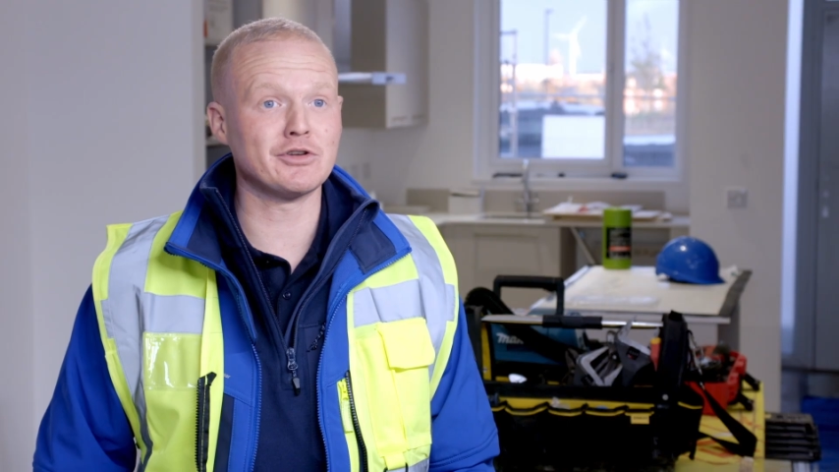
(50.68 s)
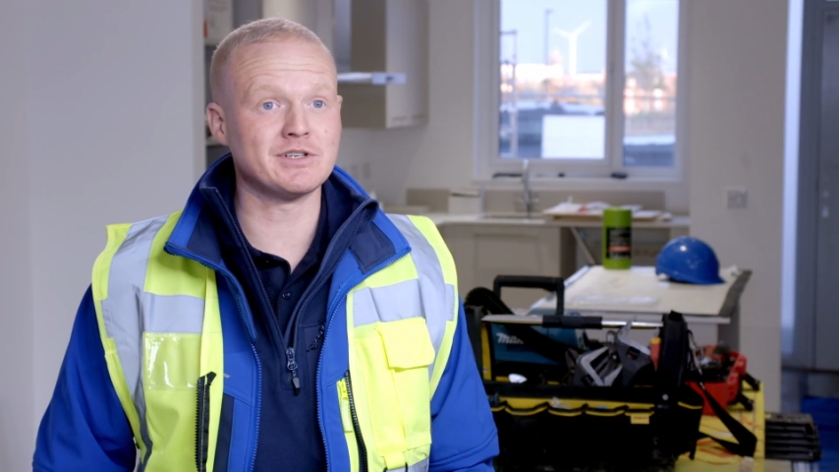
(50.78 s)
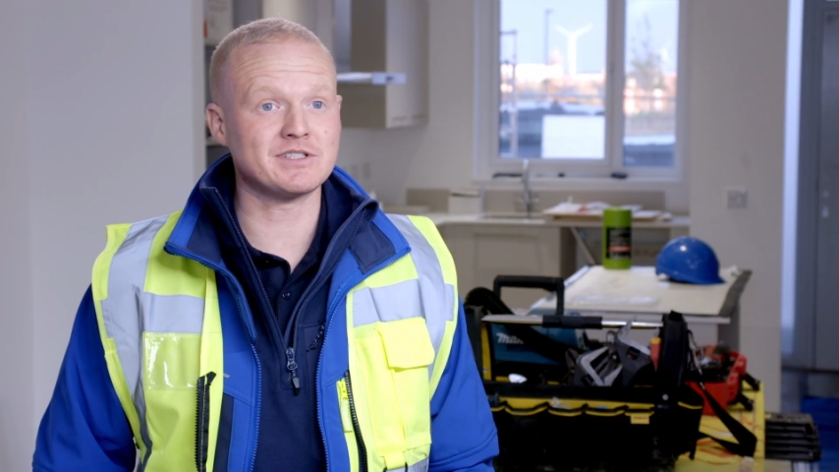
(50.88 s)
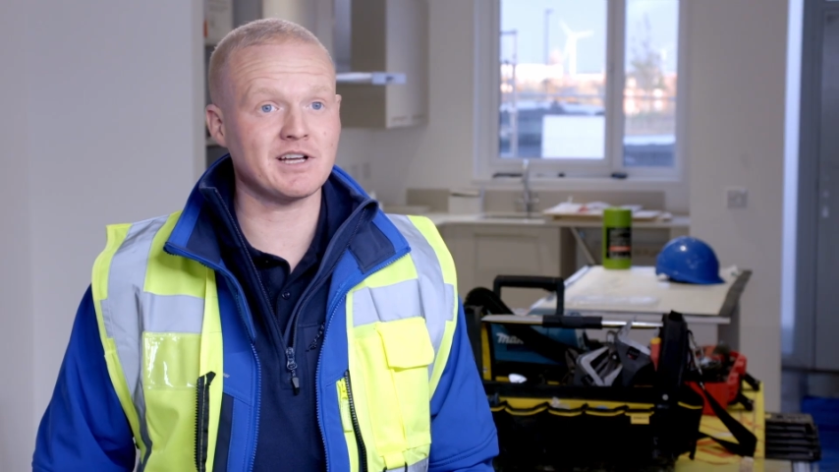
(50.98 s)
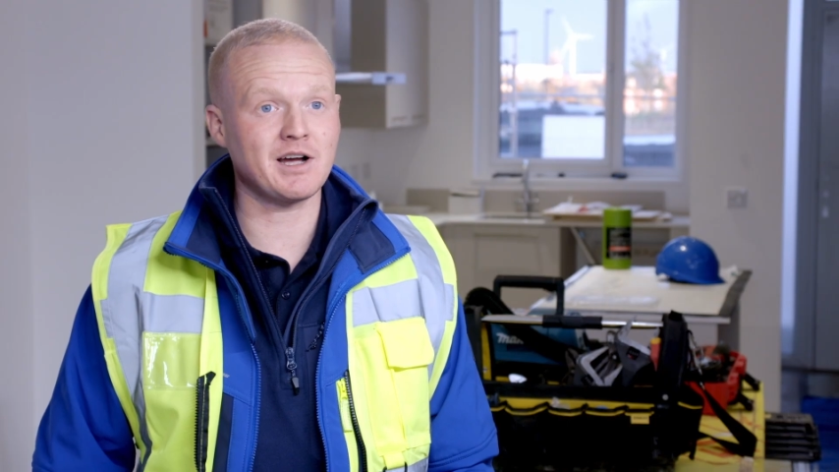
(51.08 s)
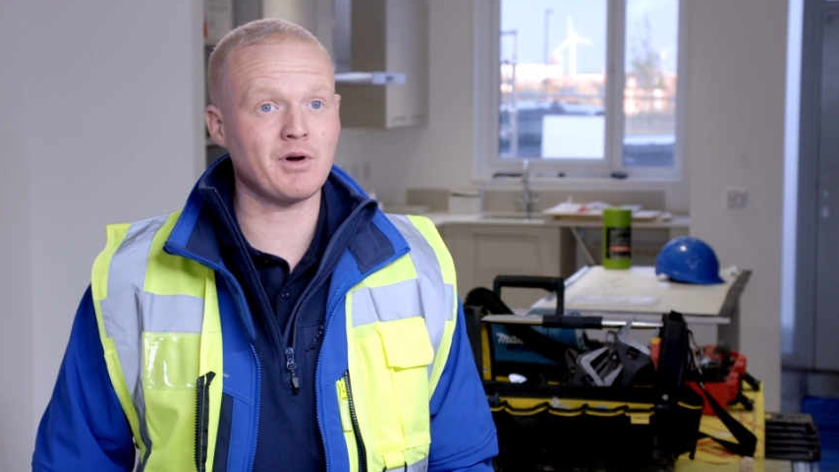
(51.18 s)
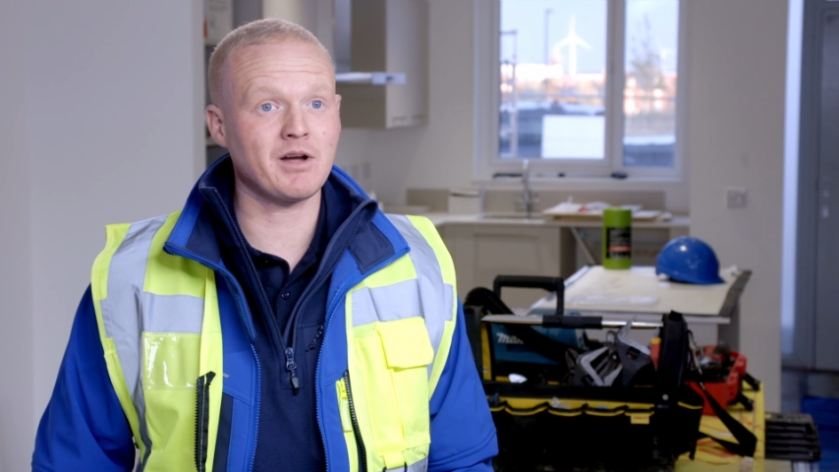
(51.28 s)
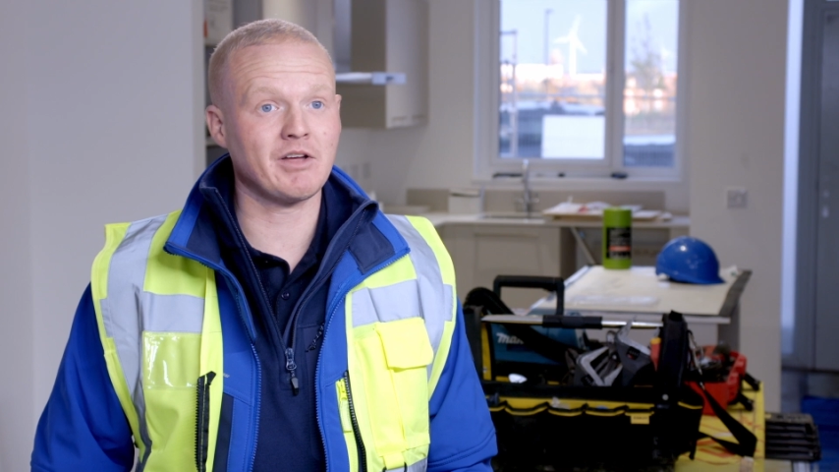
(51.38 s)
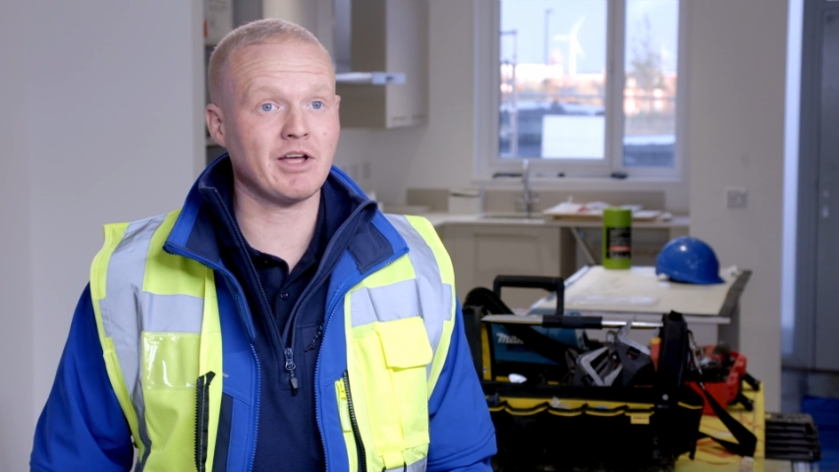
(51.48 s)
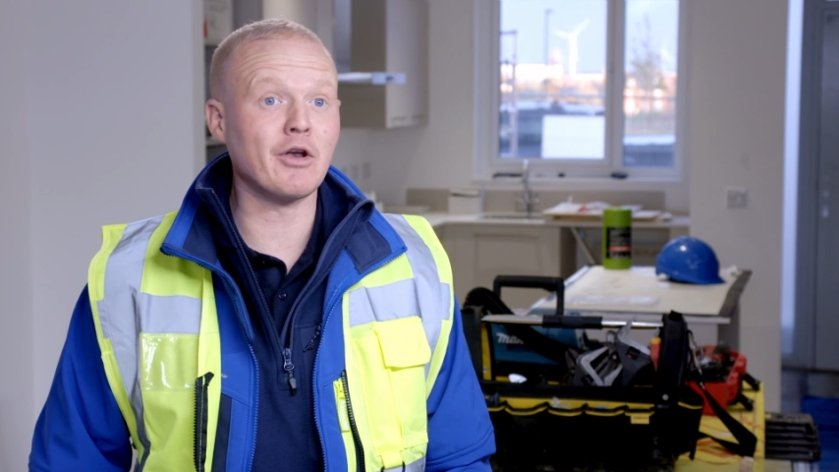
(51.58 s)

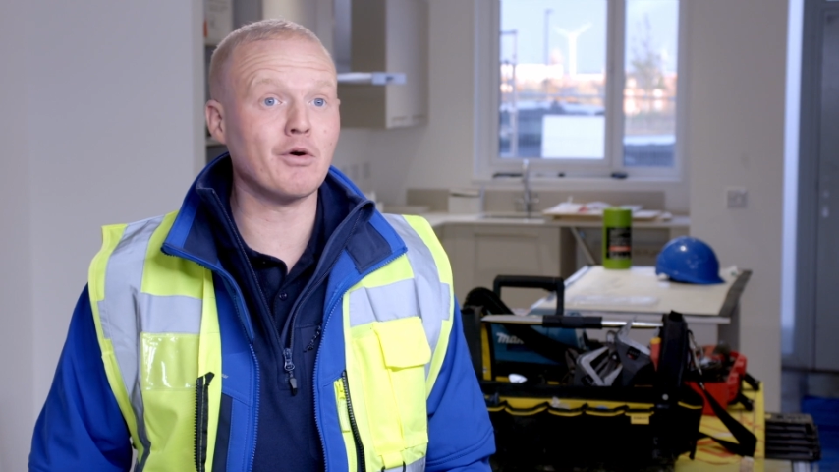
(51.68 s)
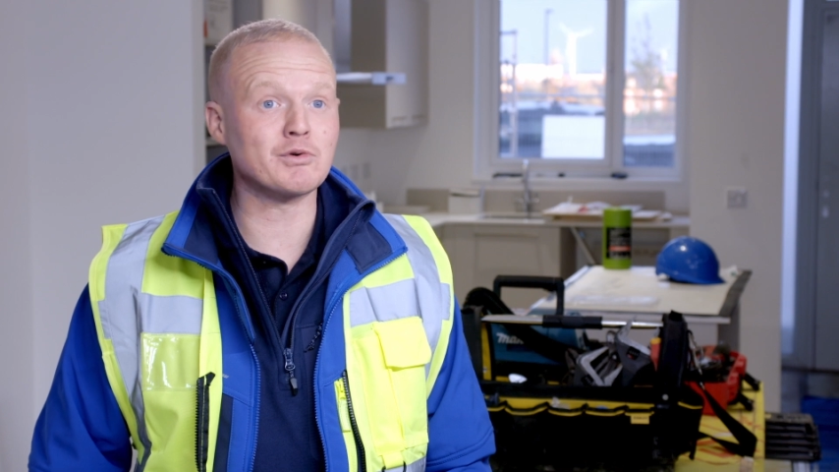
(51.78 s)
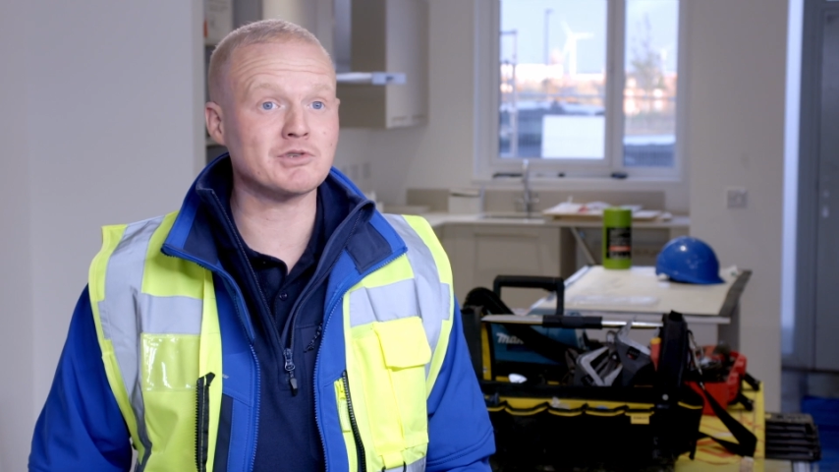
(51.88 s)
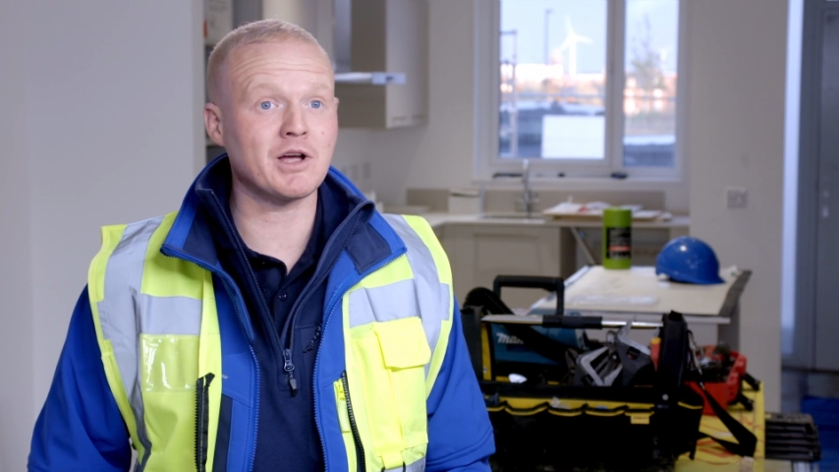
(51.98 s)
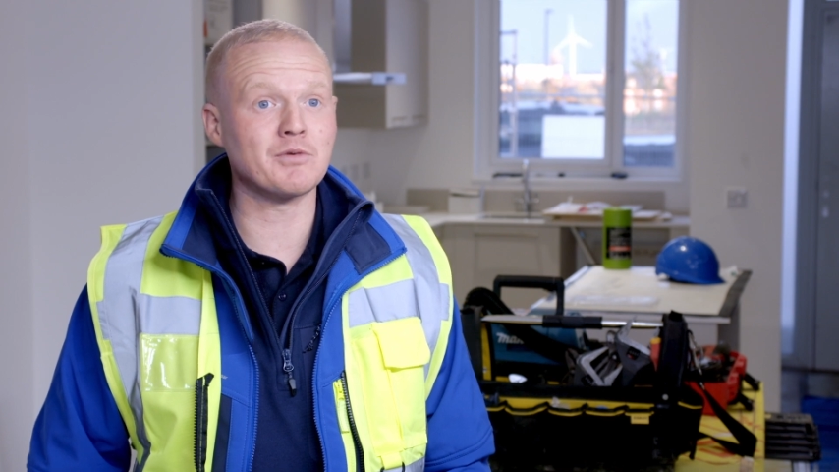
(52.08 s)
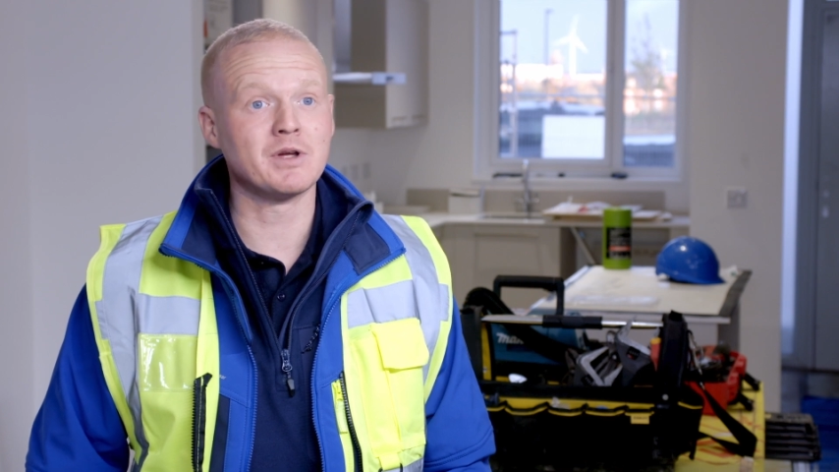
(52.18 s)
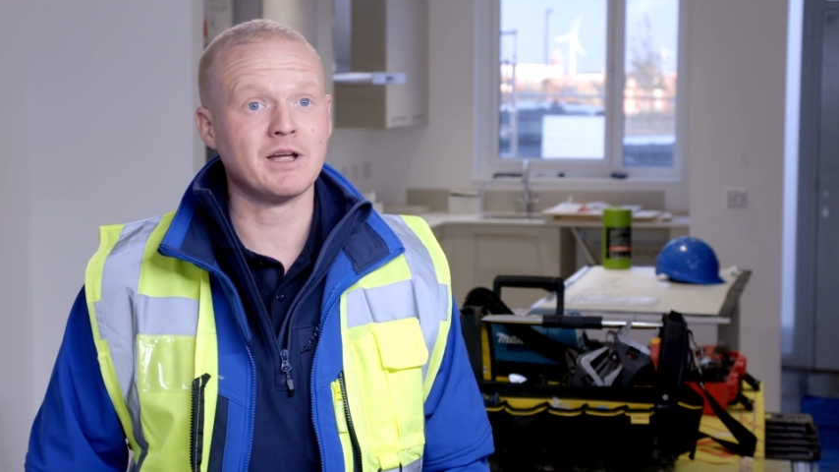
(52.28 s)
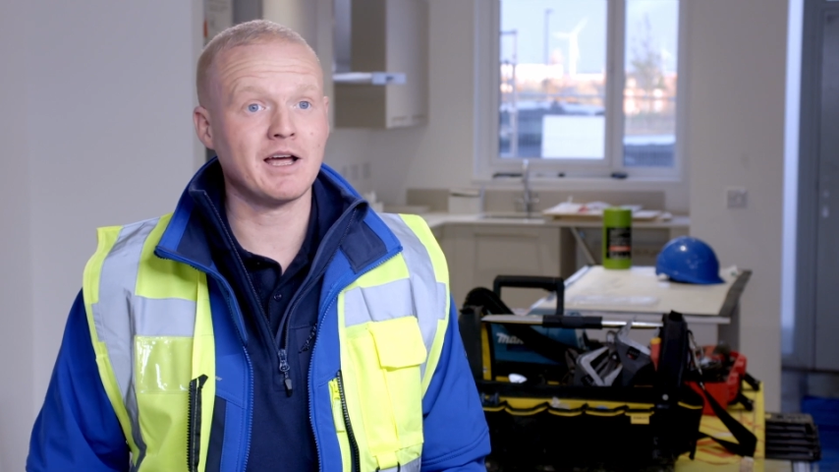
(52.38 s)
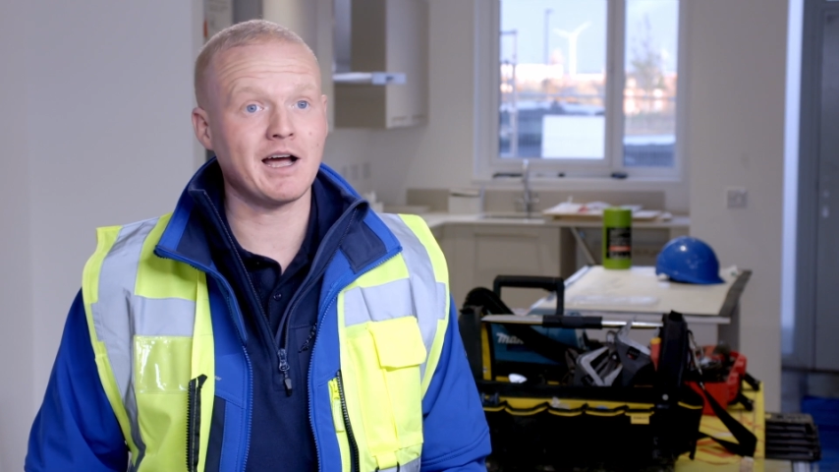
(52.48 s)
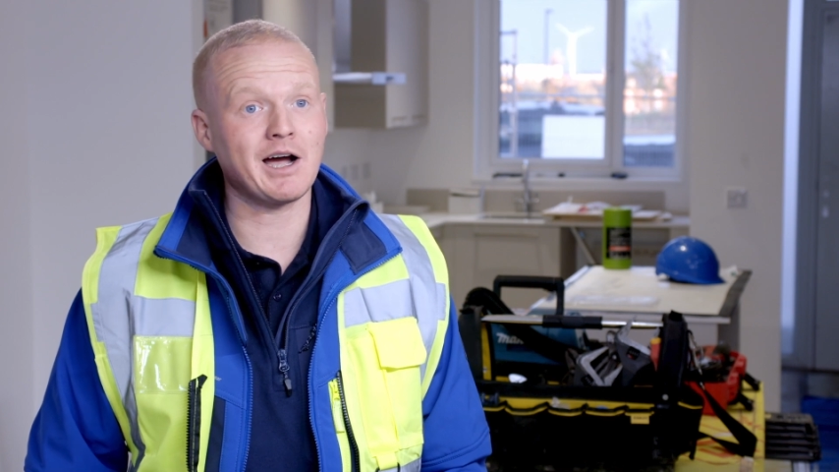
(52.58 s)
Unitower and also
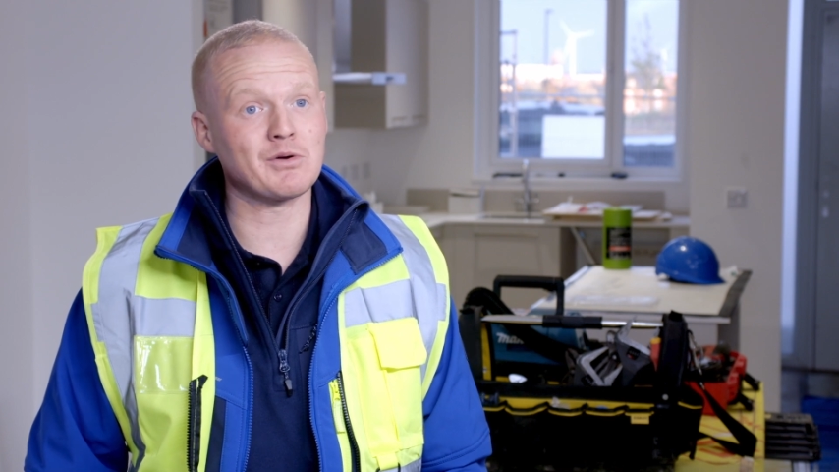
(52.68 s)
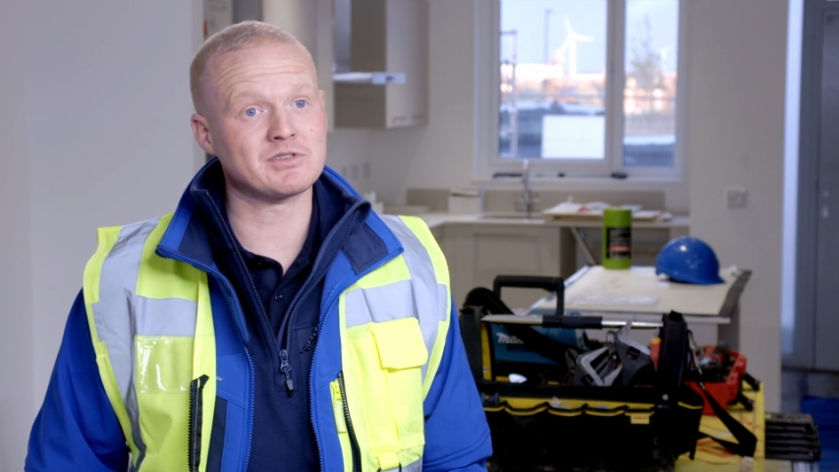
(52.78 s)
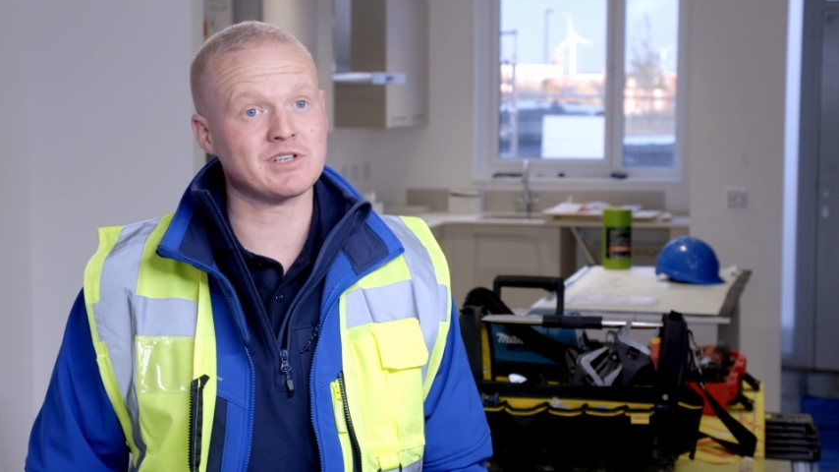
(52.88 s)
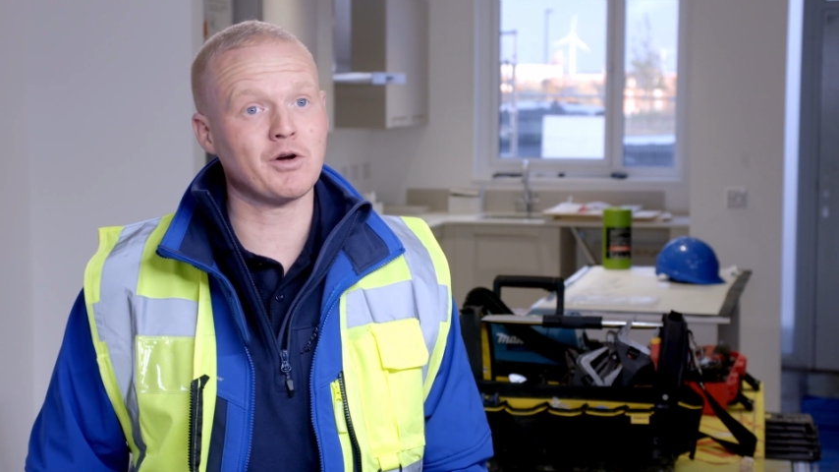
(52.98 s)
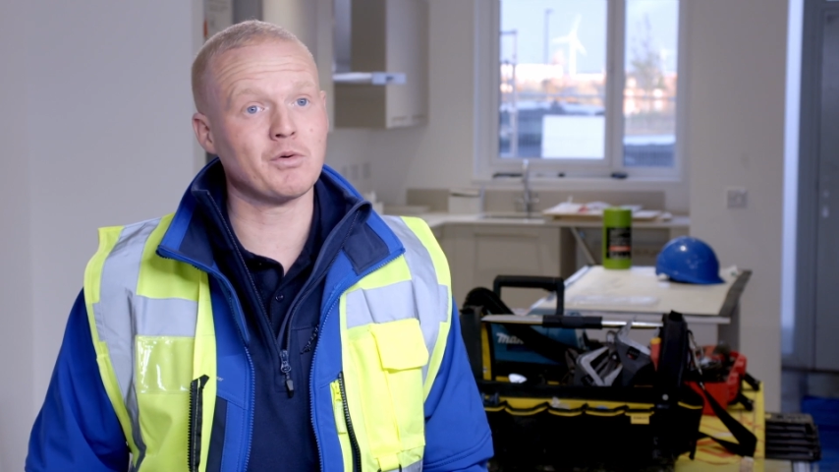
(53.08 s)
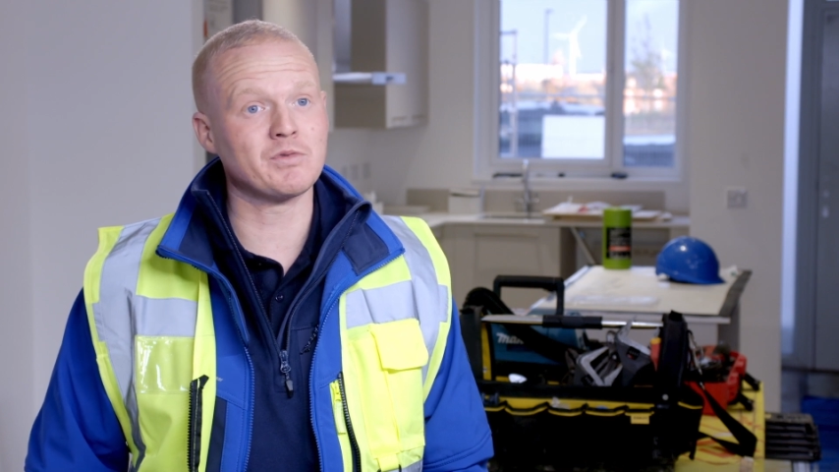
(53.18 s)
how to set up